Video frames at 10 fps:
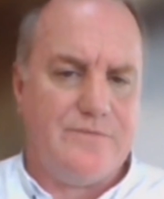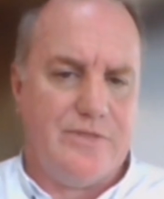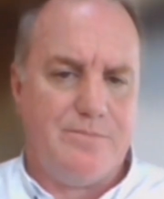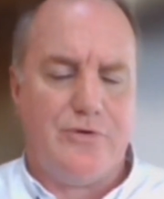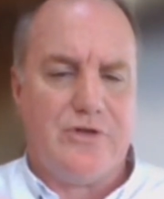
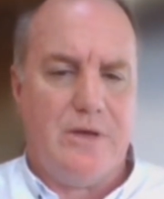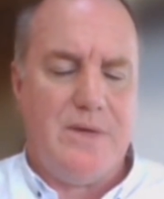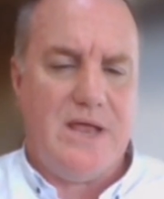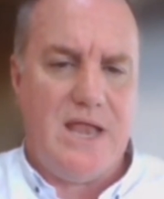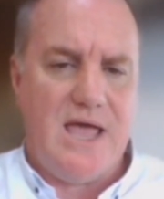and the point I'm
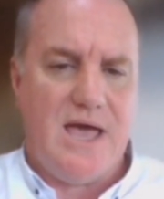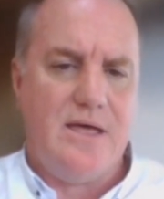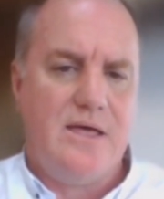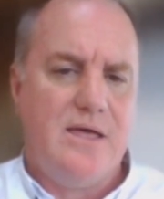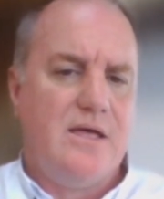at now,
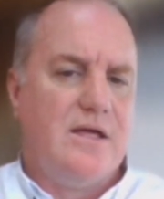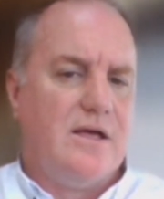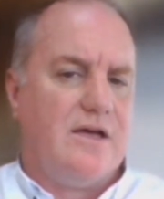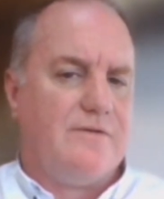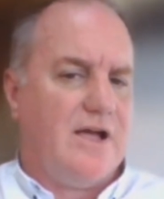
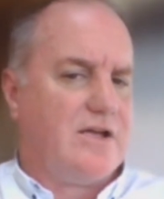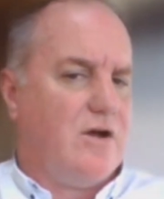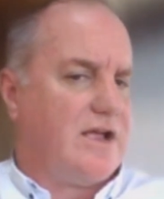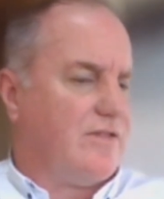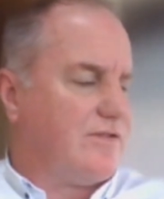
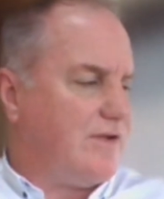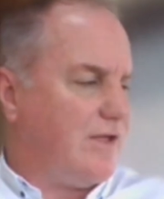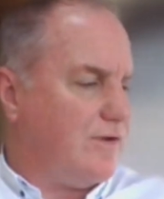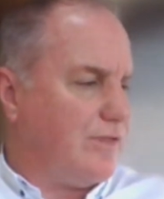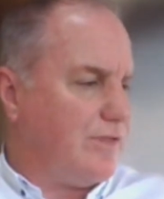I can see
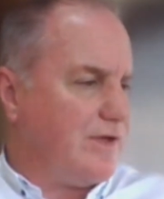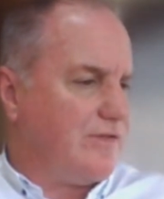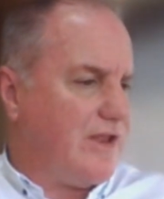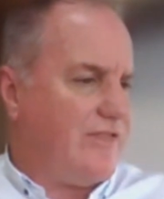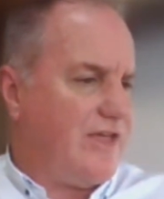certain
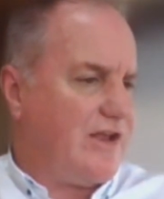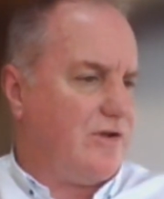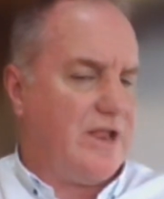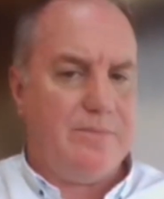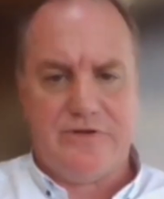things that had they
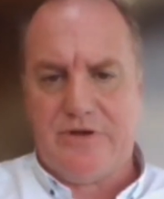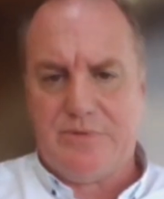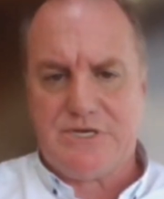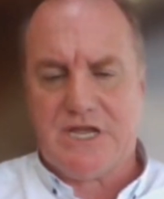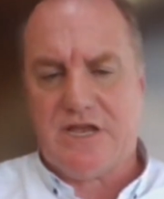not happened in a
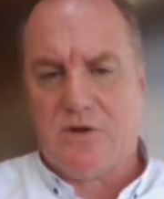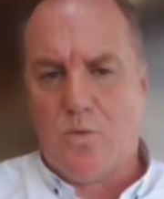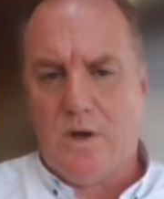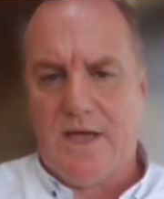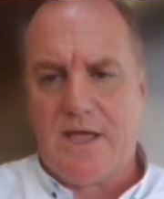particular
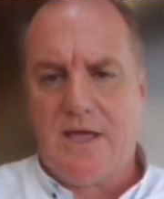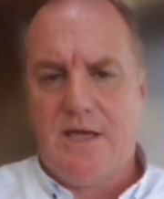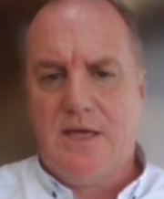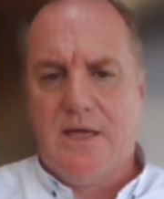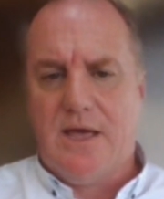way,
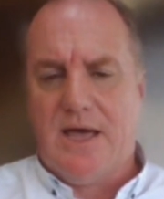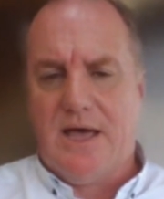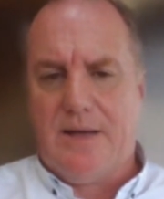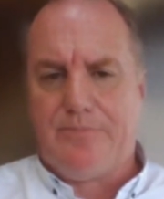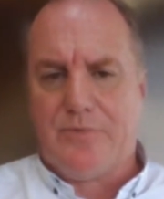
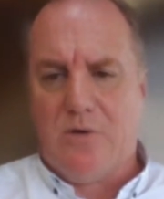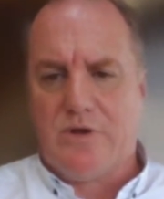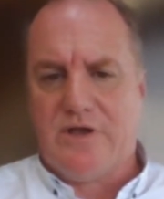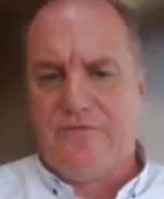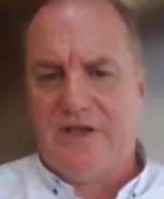I
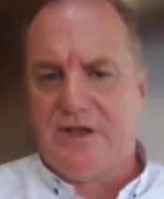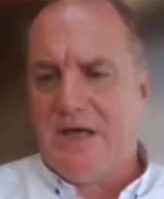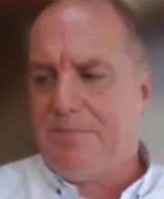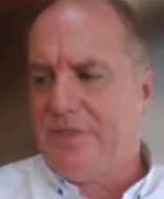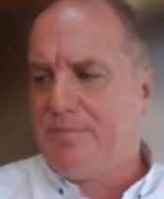wouldn't have ended
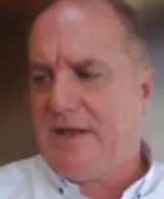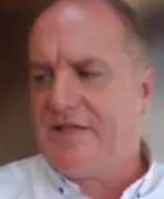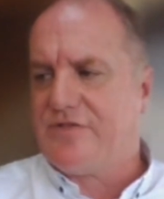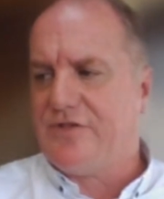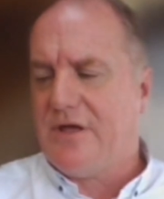up in the
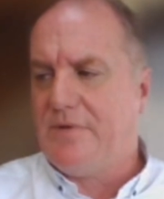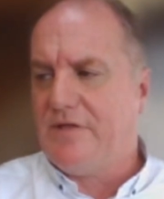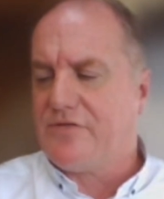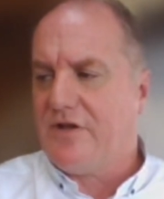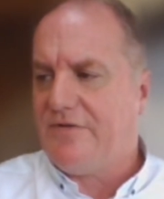place that I'm
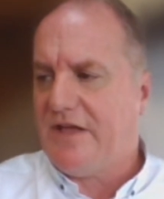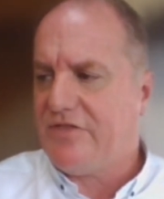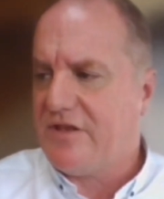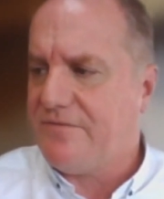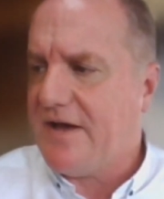in. So I've had
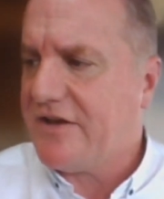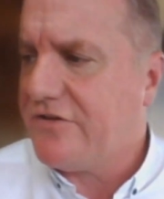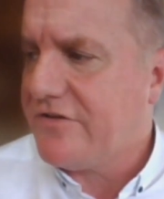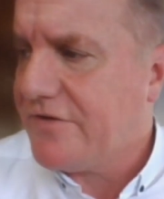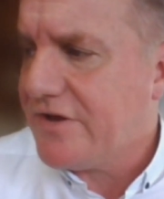the
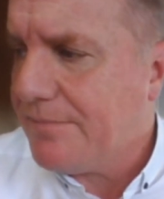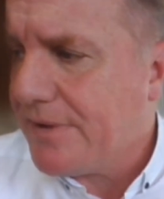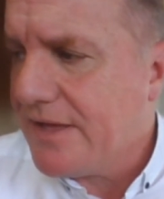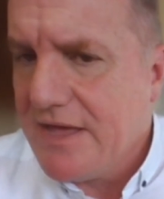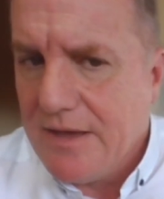advantage of a
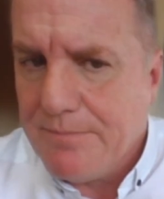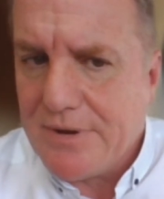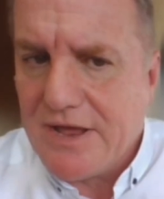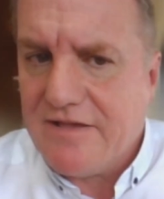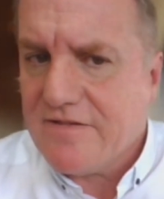number.
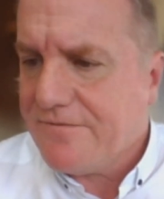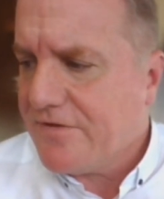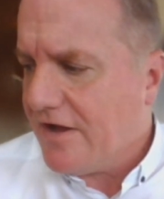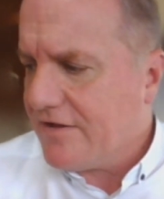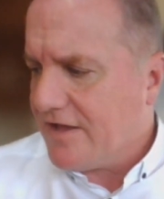But I guess if
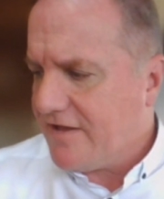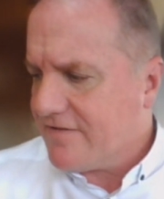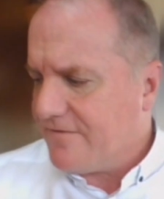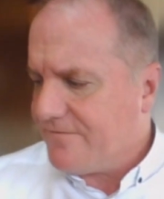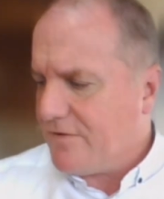
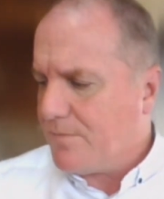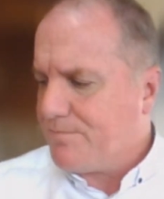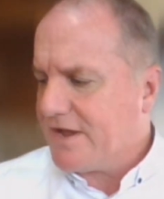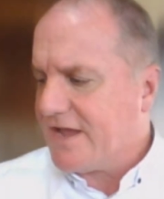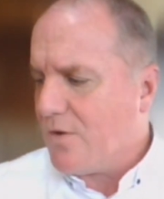you were
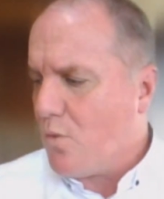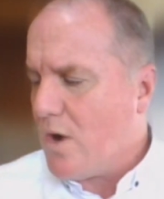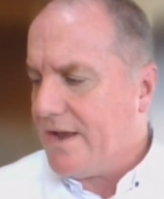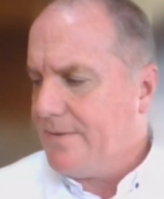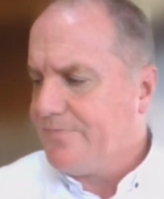picking
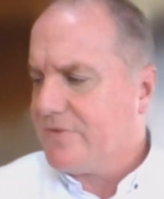one,